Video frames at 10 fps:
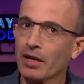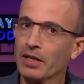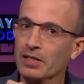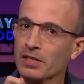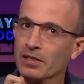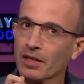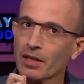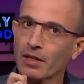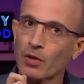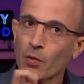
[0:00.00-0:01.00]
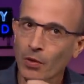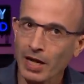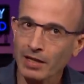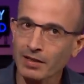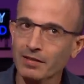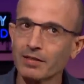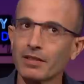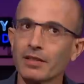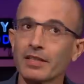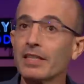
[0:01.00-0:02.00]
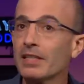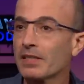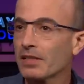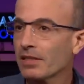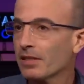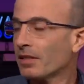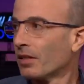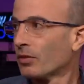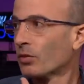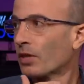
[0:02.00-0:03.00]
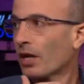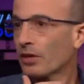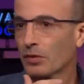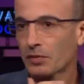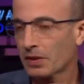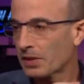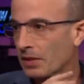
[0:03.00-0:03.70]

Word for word: it's quite easy to kind of